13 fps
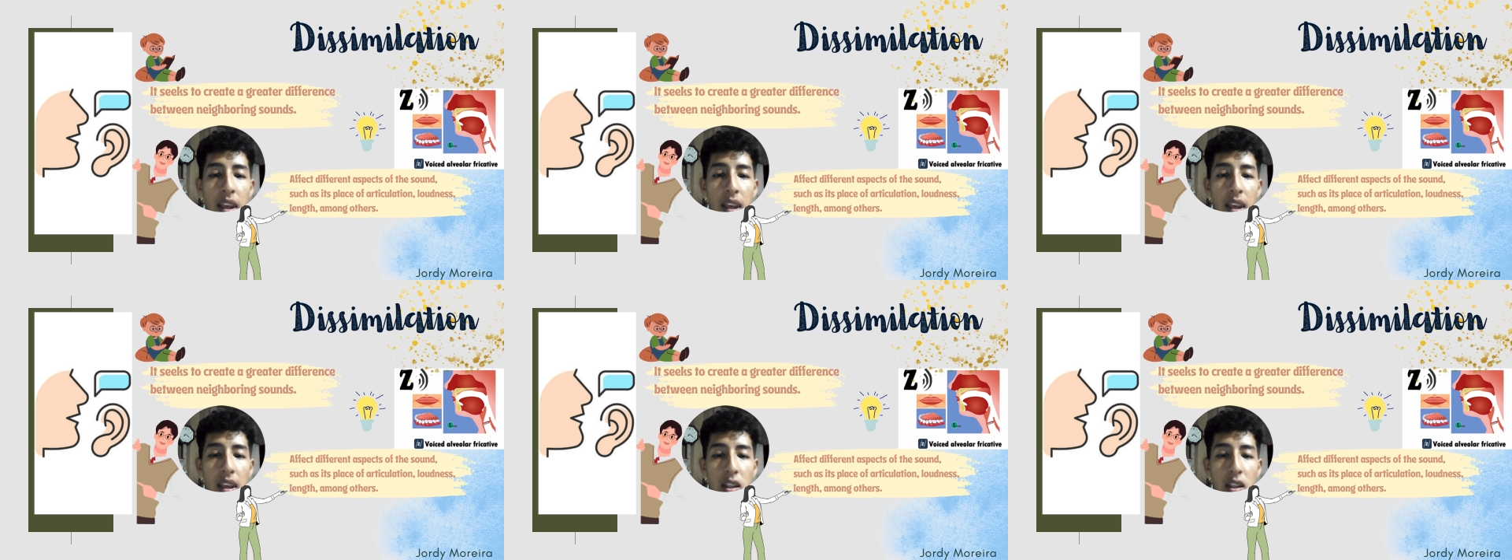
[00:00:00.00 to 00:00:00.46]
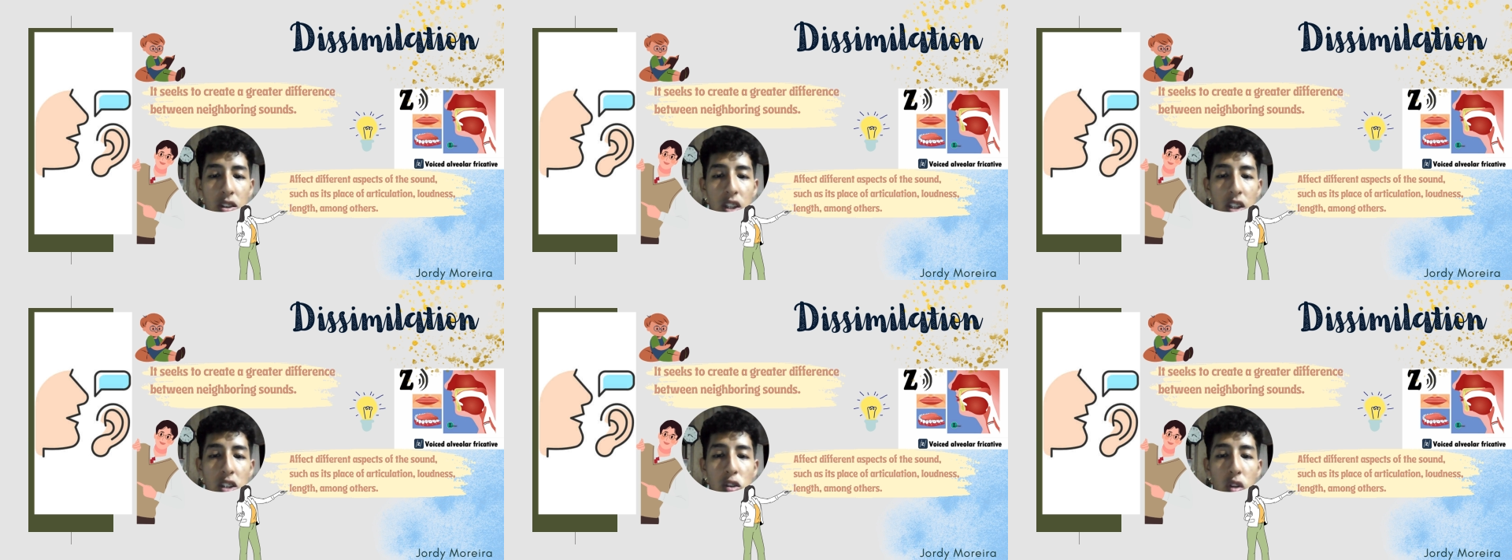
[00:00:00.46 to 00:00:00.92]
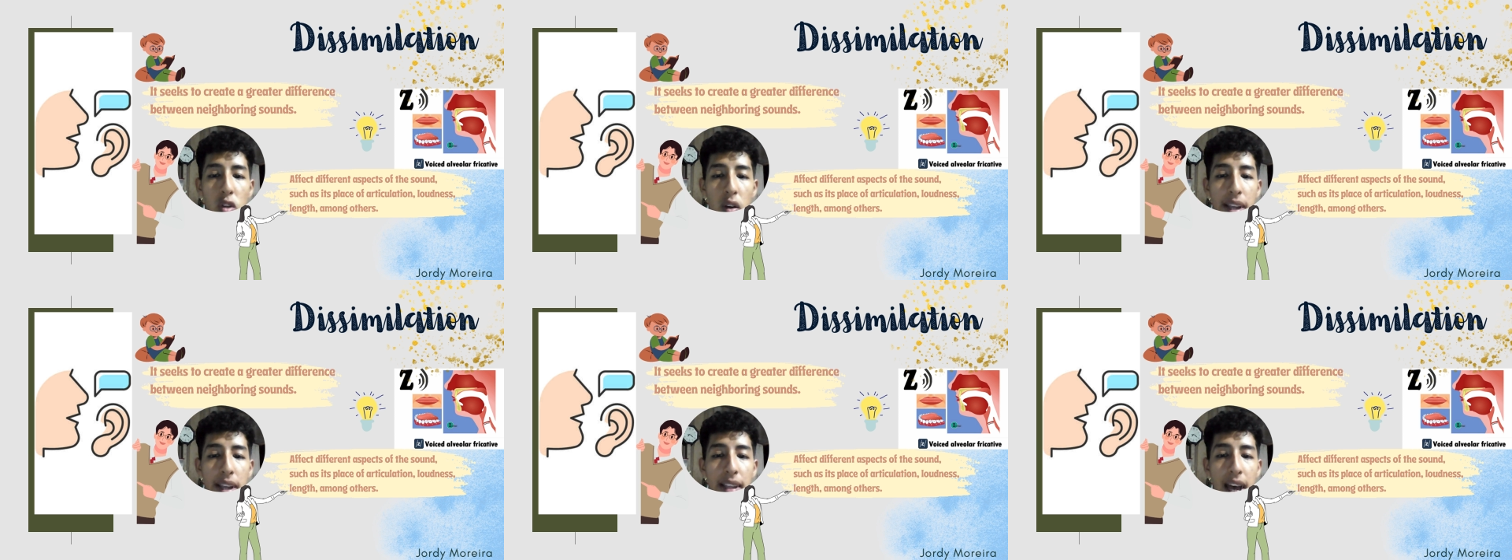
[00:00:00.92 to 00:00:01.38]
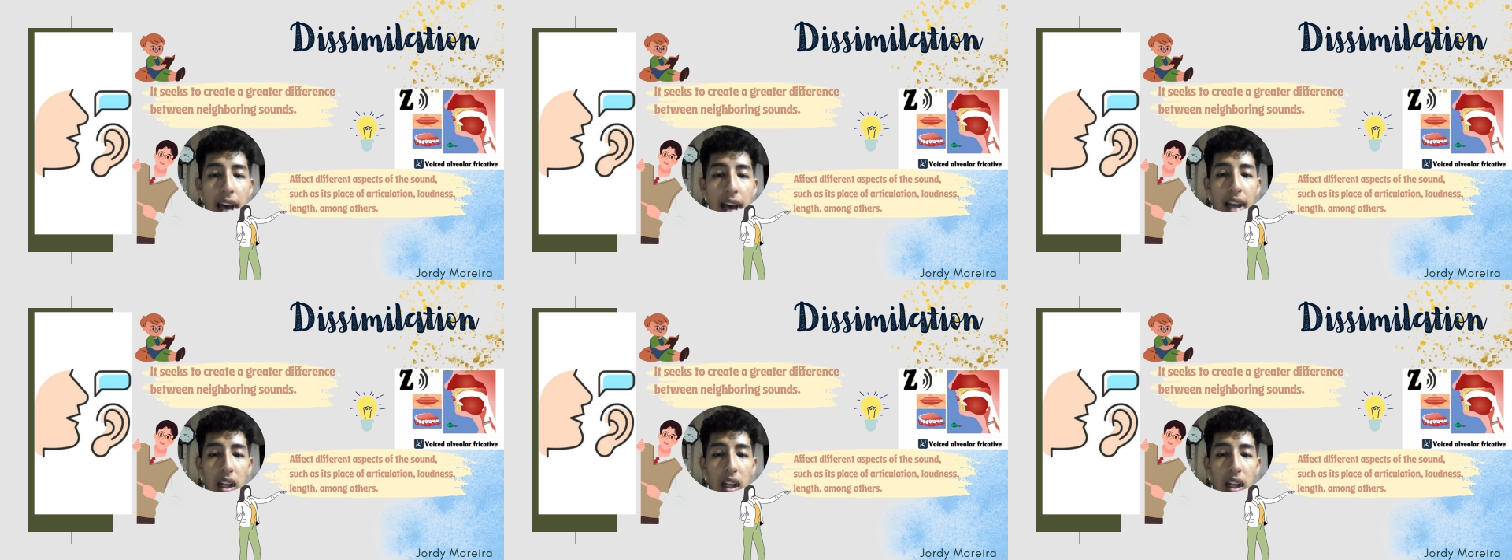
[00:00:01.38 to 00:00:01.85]
seeks to create a
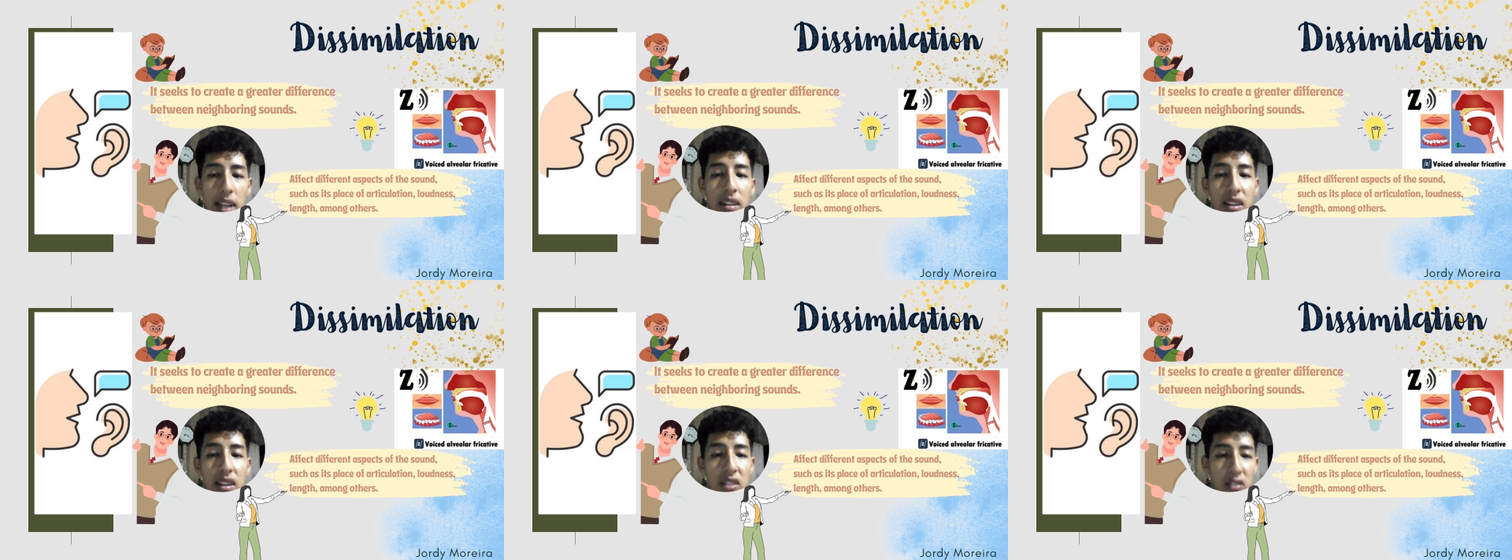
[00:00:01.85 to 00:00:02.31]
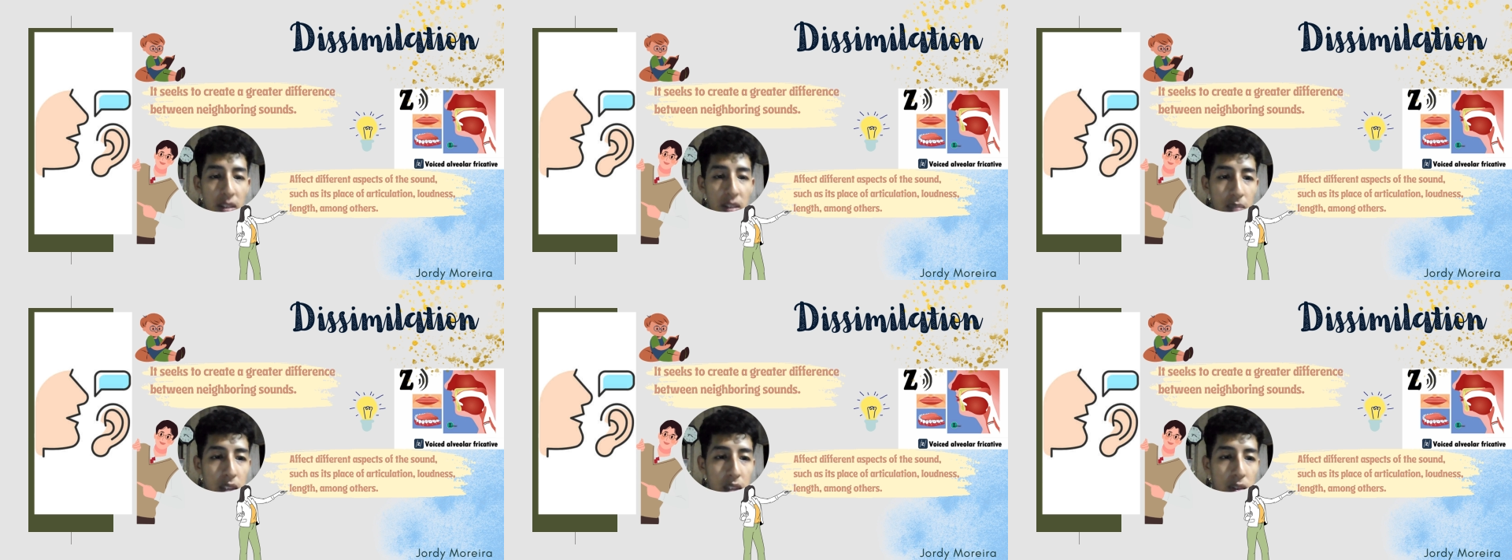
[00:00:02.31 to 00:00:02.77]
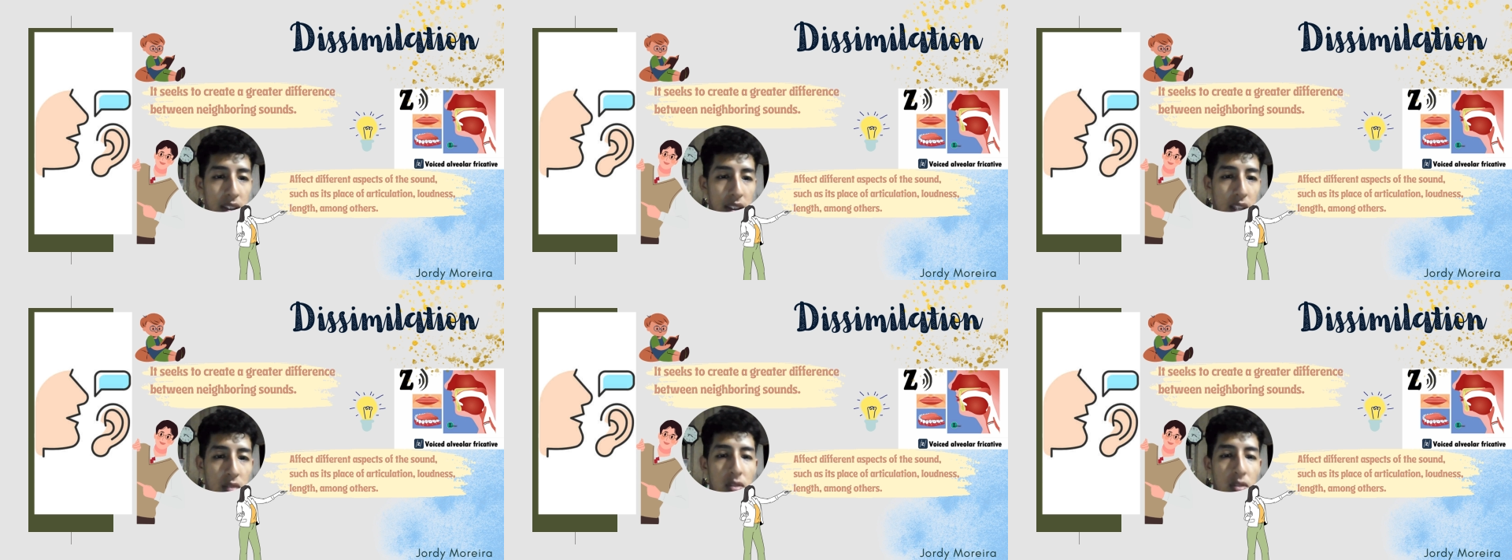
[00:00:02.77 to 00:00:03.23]
great difference between sounds.